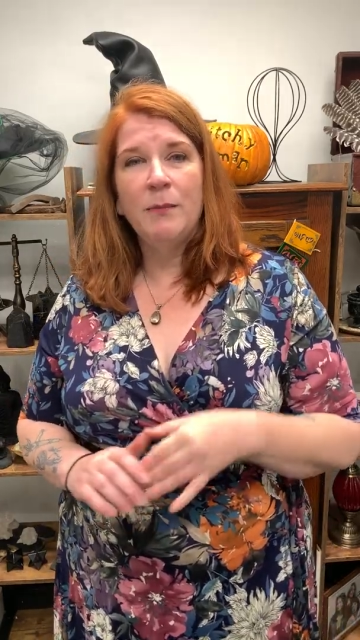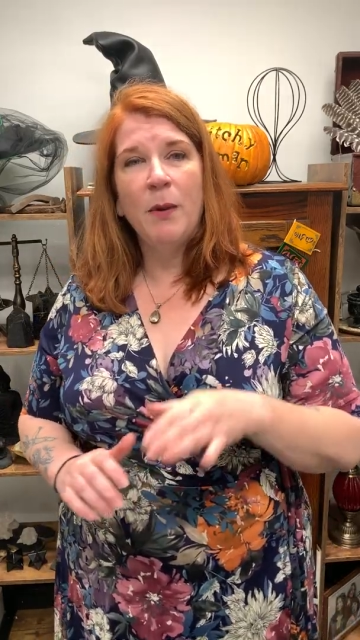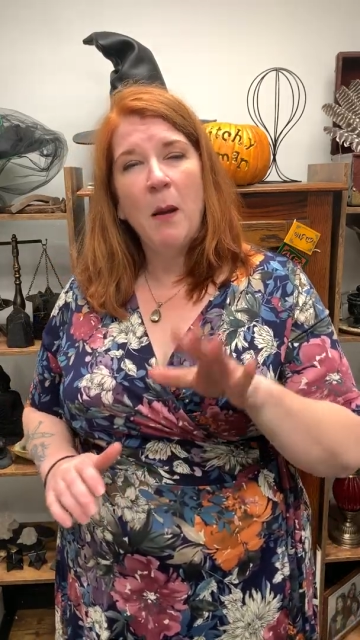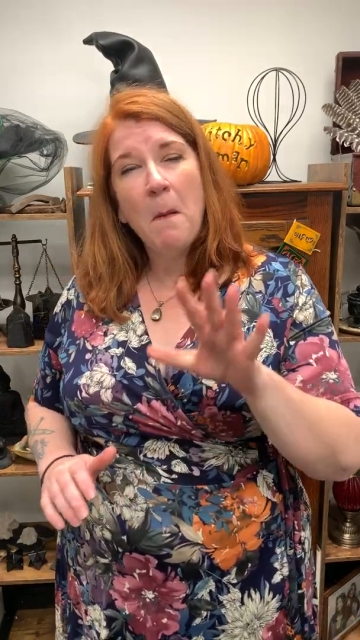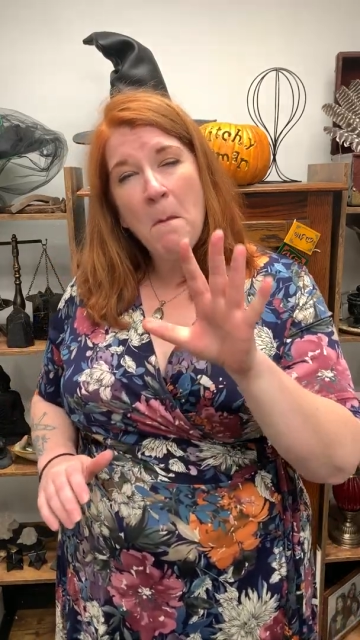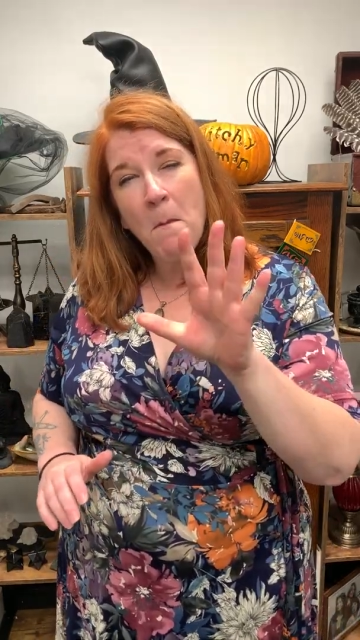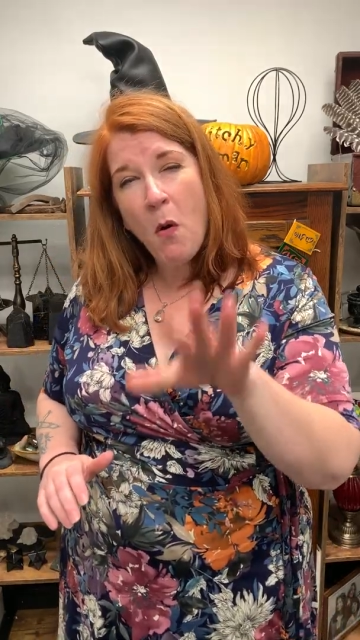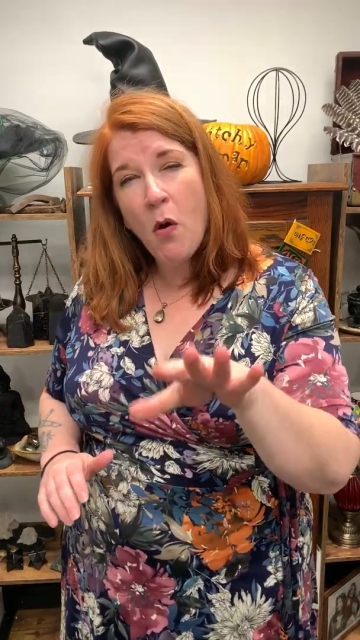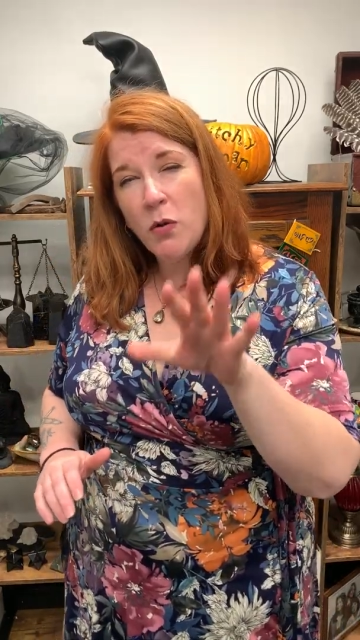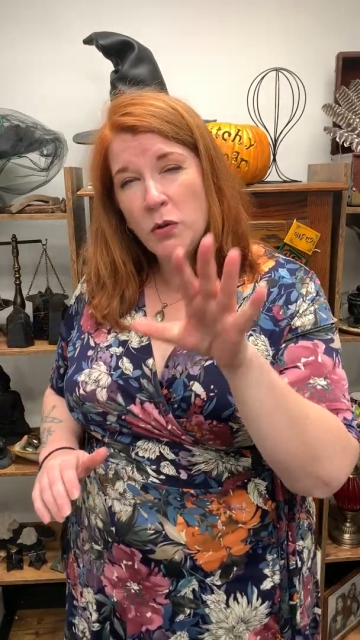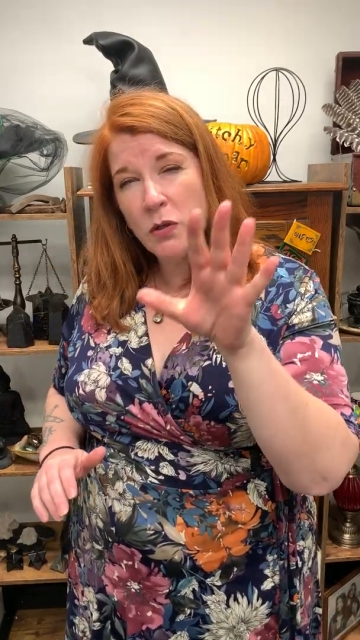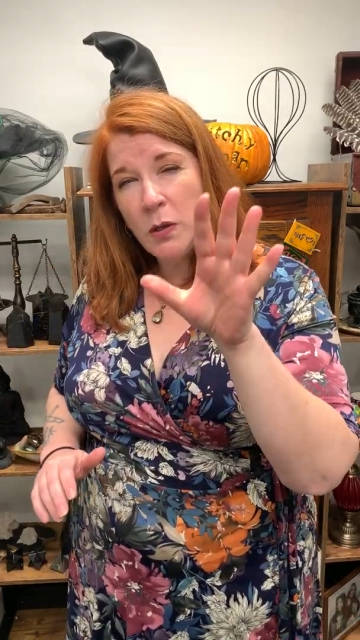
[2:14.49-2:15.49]
But
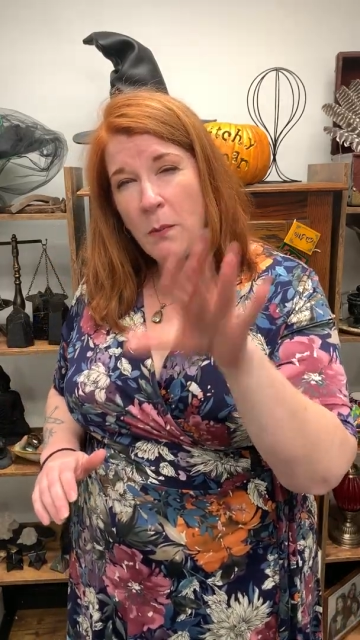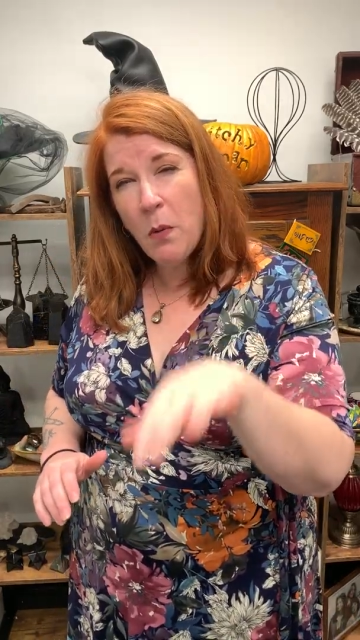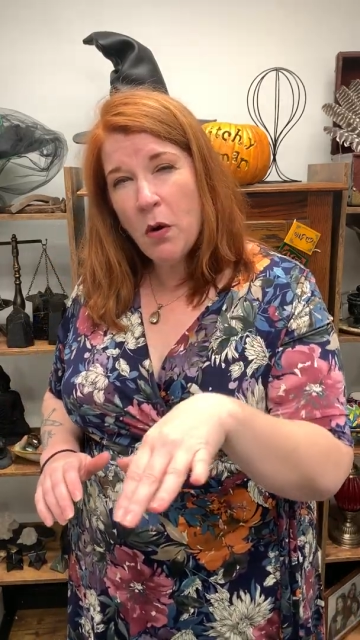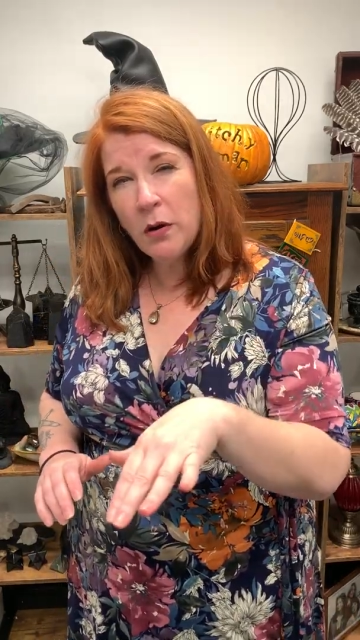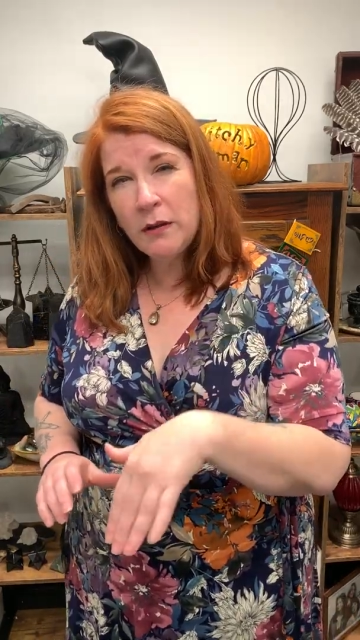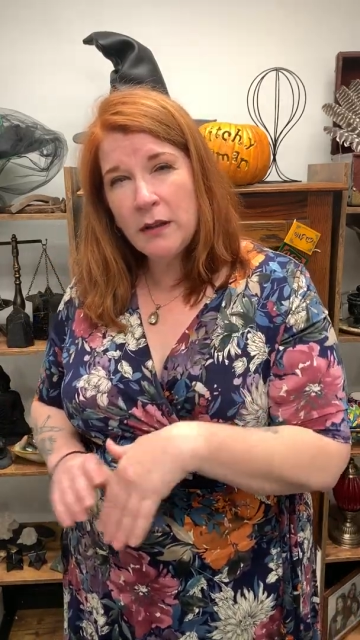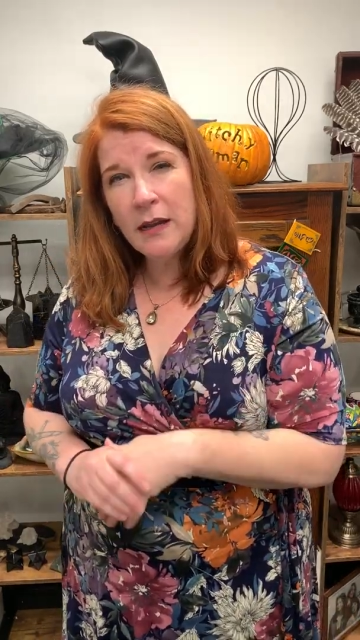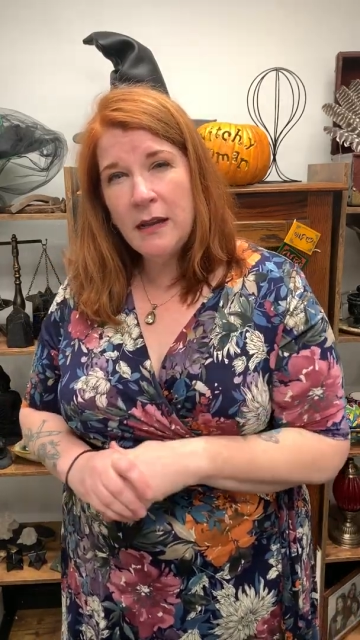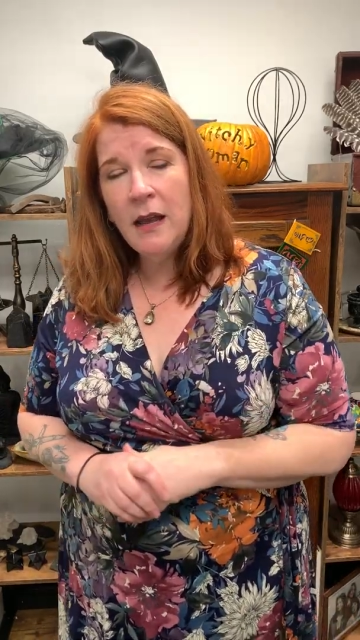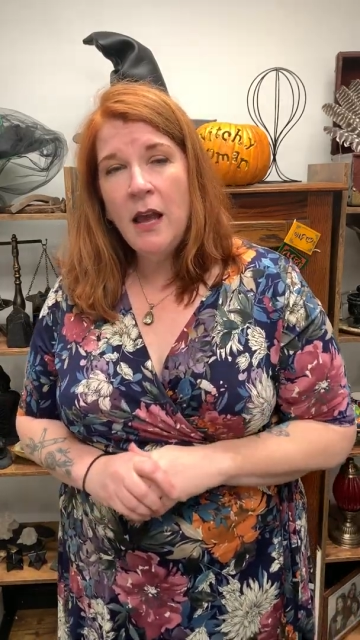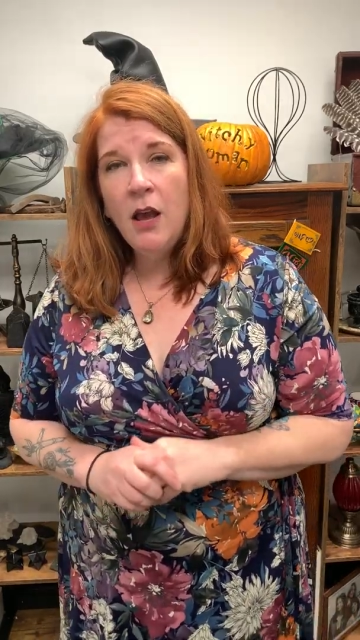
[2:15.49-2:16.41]
most importantly,